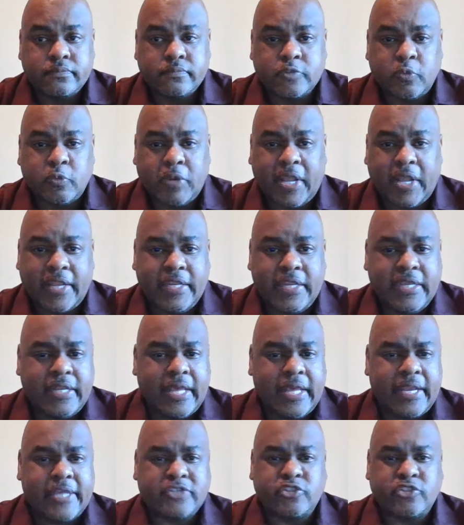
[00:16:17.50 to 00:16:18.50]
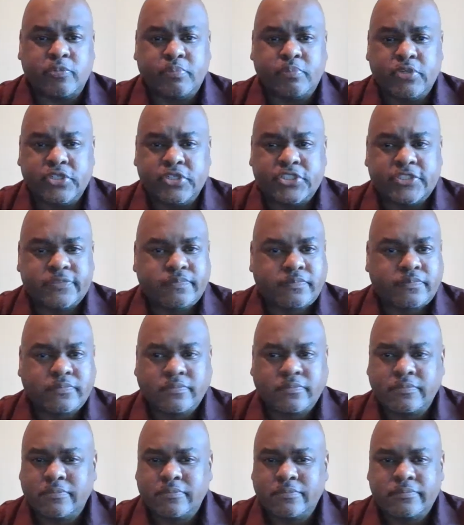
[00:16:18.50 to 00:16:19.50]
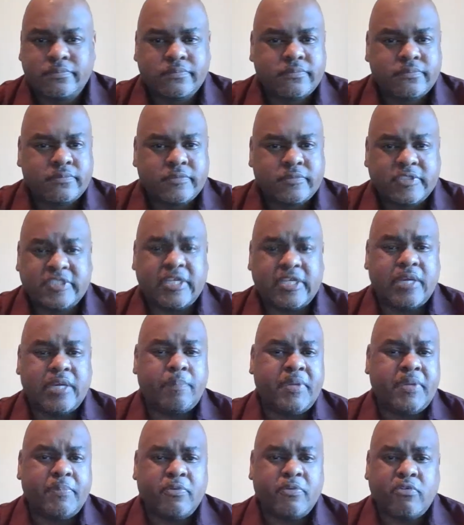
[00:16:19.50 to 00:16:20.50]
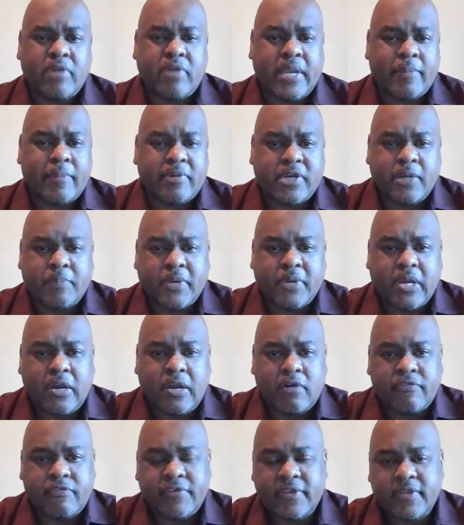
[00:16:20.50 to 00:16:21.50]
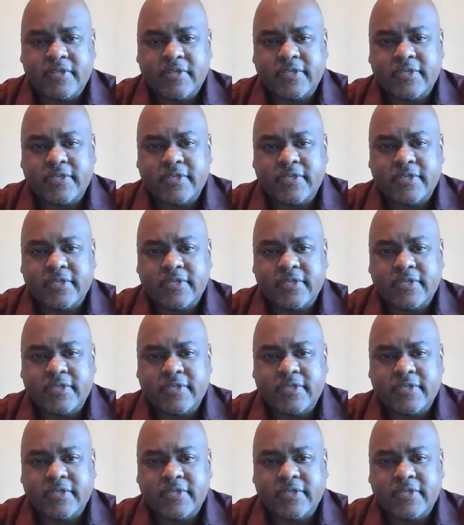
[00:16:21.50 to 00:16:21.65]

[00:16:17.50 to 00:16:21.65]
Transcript: When I need that extra push, some people grab a cup of coffee.